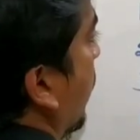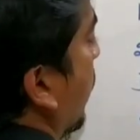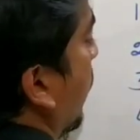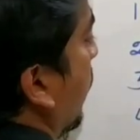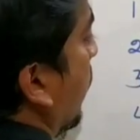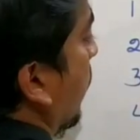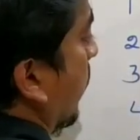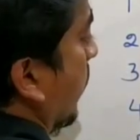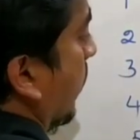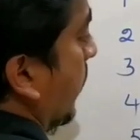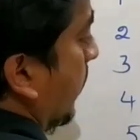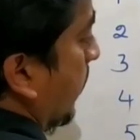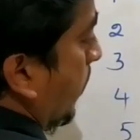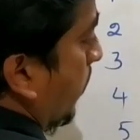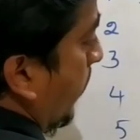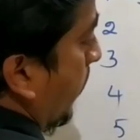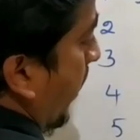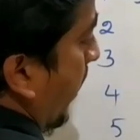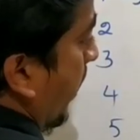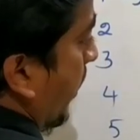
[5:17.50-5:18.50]
2
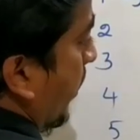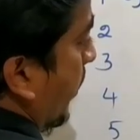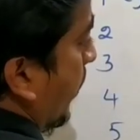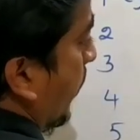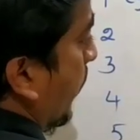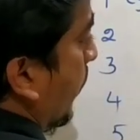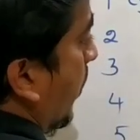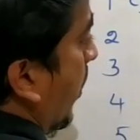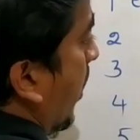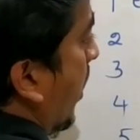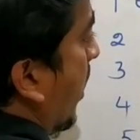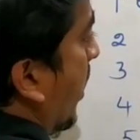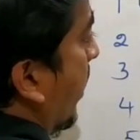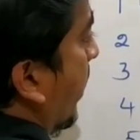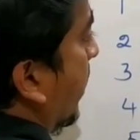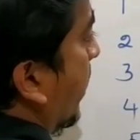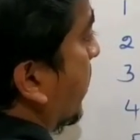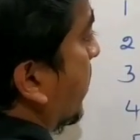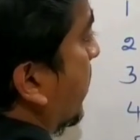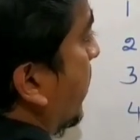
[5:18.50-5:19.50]
p q r
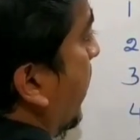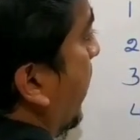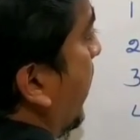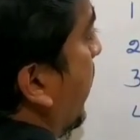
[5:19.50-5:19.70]
s t